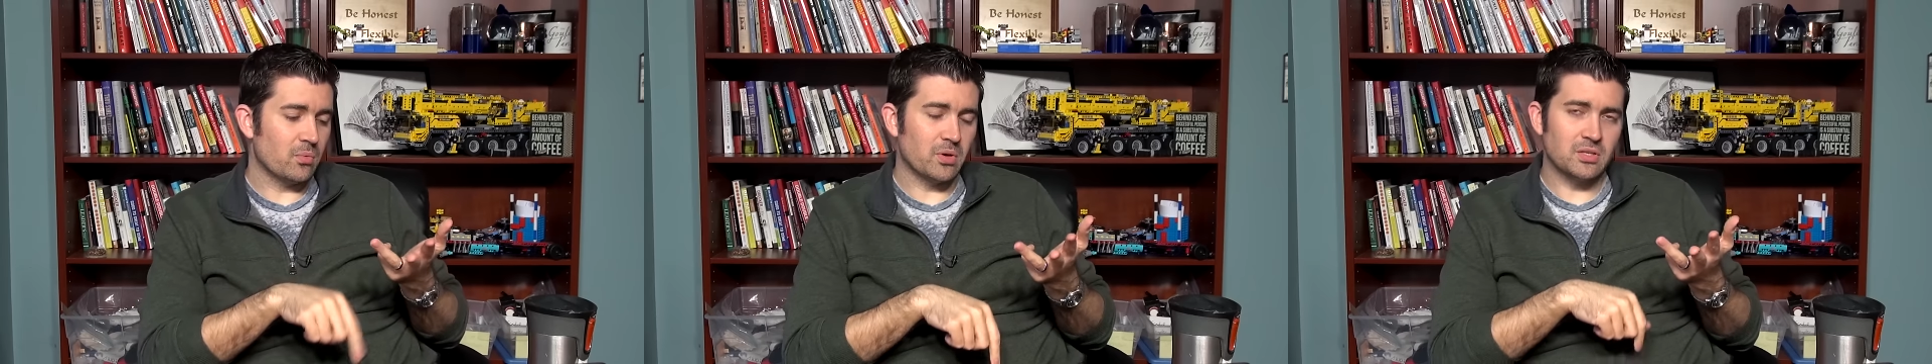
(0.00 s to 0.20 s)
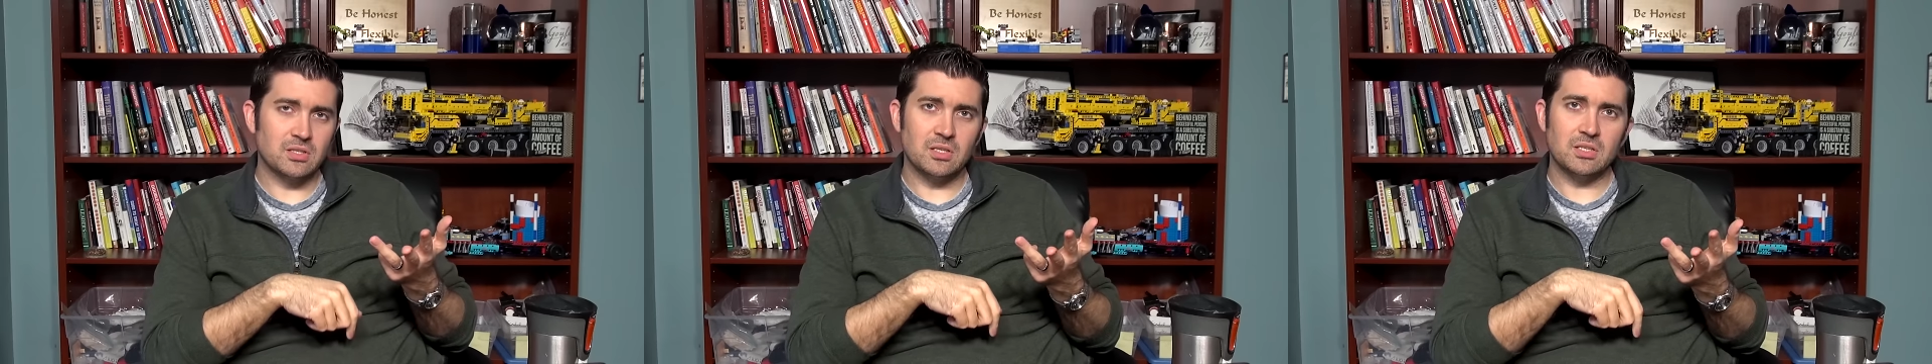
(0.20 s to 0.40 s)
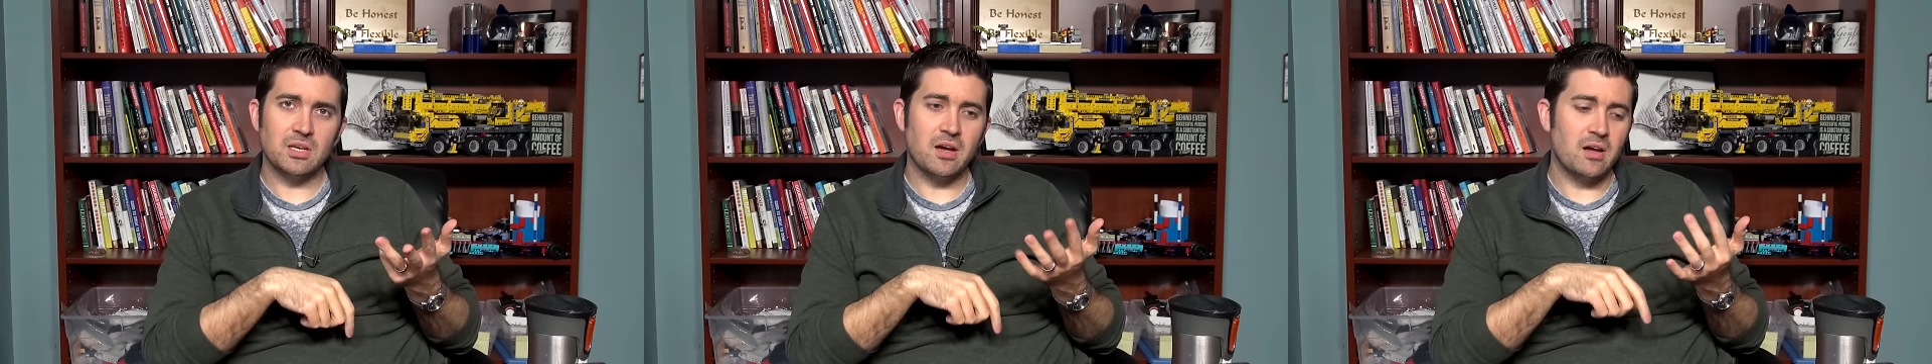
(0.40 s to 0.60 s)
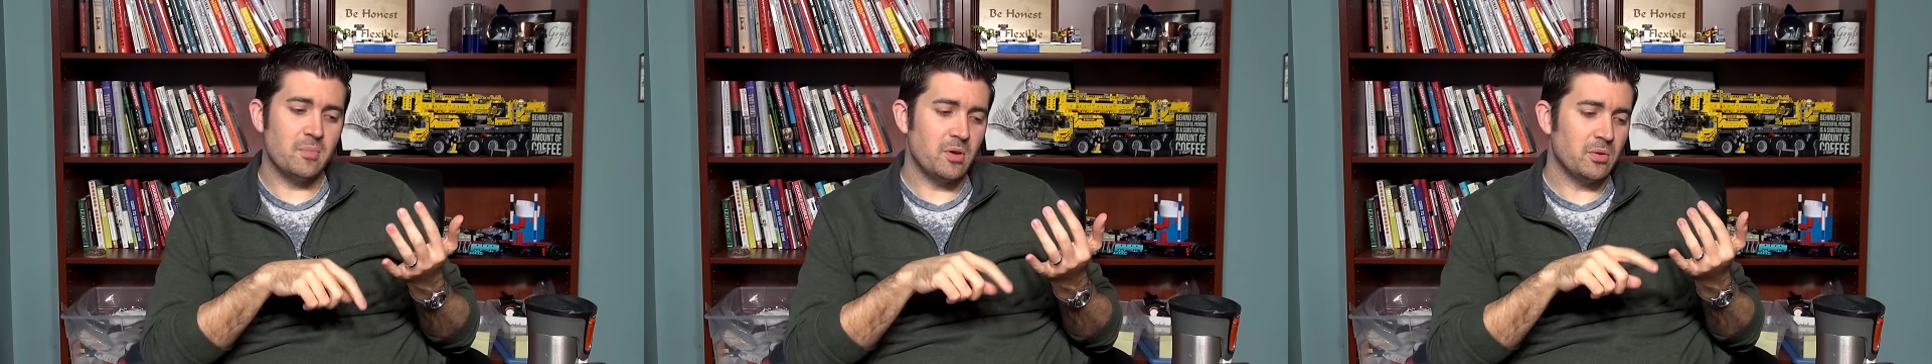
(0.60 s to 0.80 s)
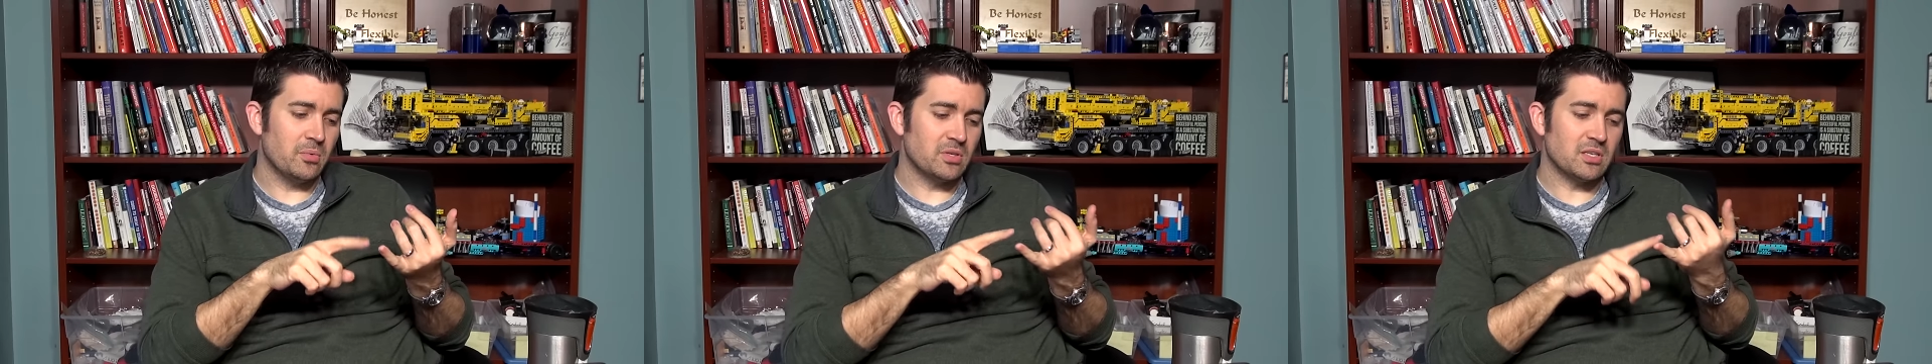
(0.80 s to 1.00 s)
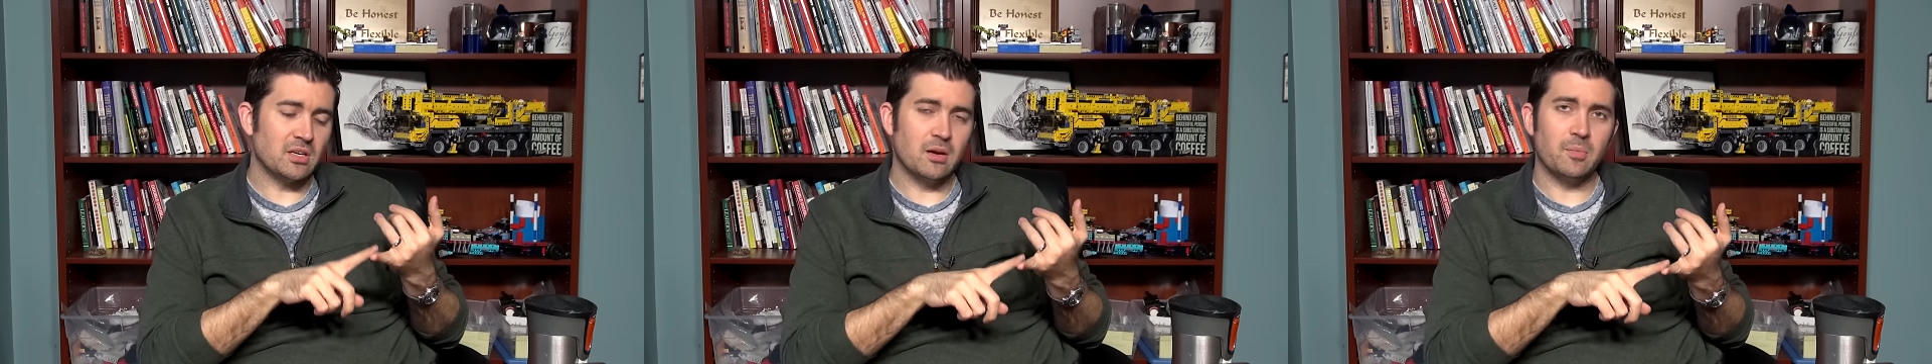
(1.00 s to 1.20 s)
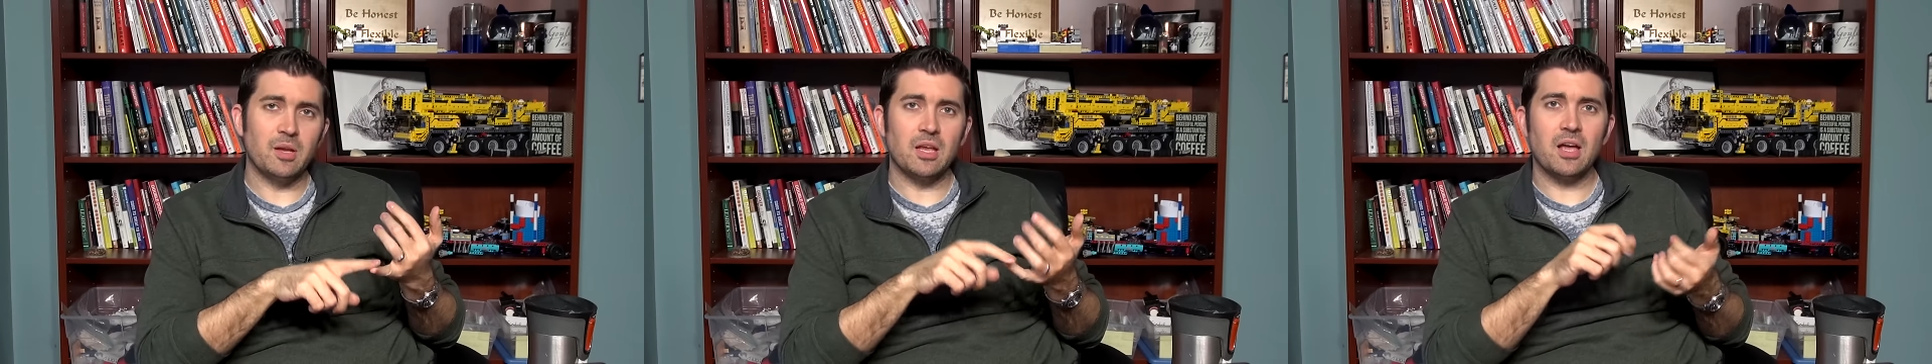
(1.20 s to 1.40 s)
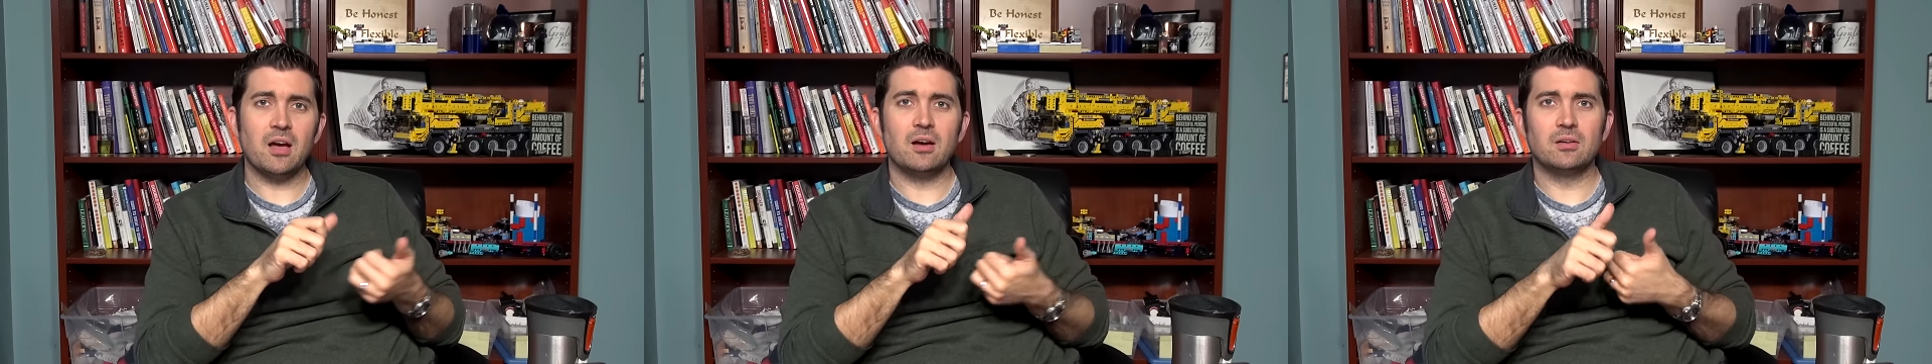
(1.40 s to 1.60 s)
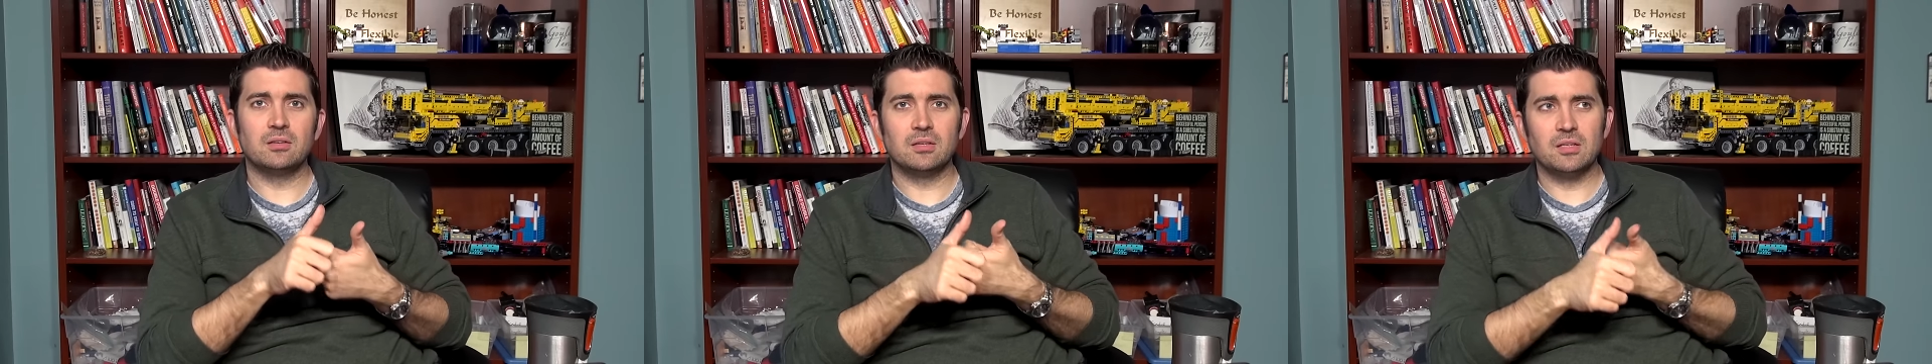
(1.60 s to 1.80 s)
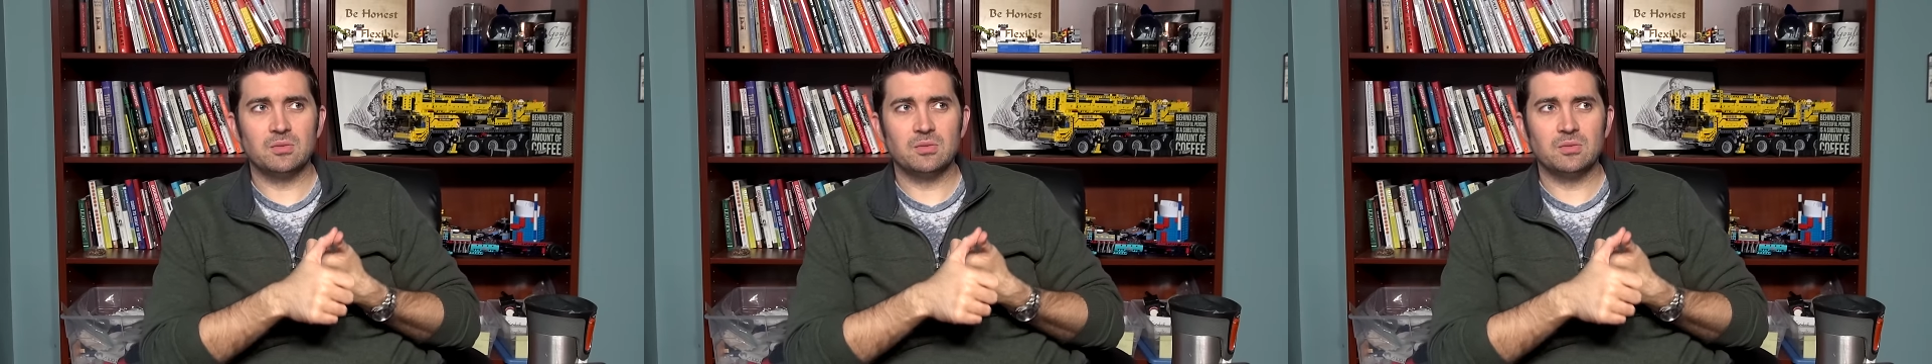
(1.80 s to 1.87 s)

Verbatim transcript: What's the timing? When's it coming out?